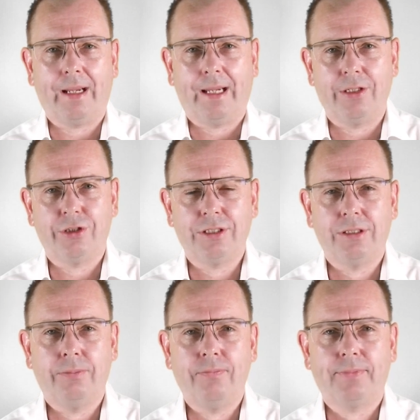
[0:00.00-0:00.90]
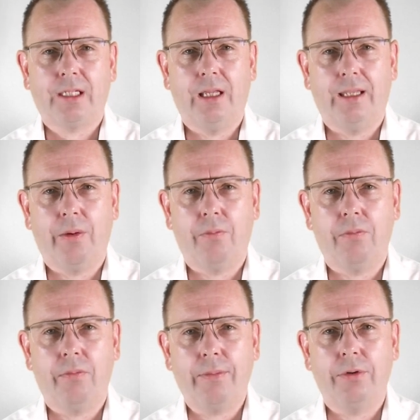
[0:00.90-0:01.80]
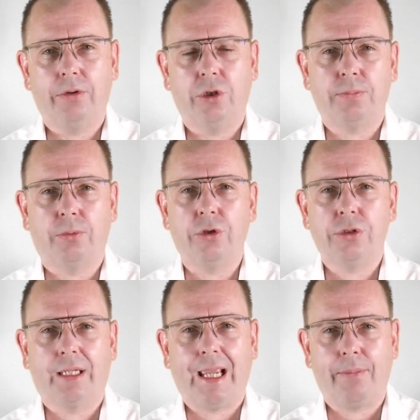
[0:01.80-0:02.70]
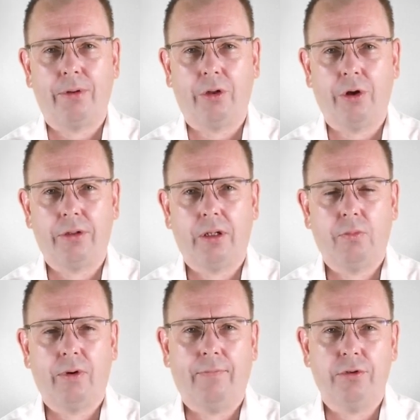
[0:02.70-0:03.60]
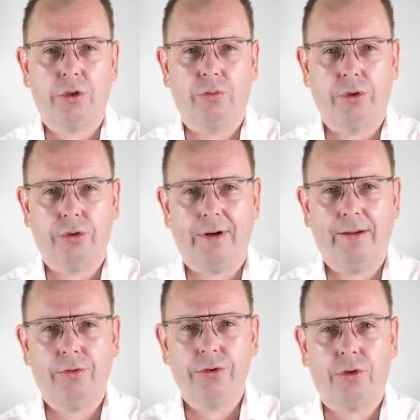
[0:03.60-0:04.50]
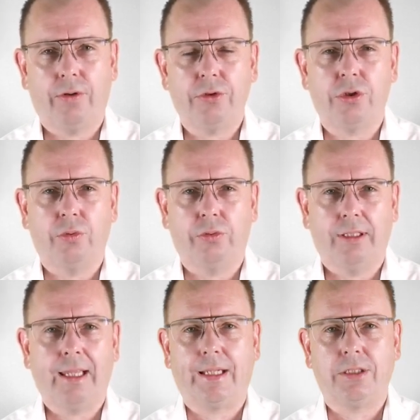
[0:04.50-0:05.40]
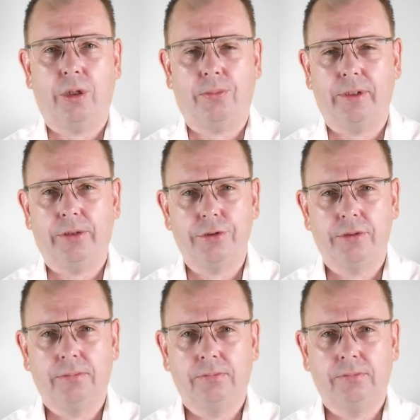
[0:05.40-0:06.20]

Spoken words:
back-end system, and then we would disperse the capital out if it's to go to drivers or if it's to go to taxi operators.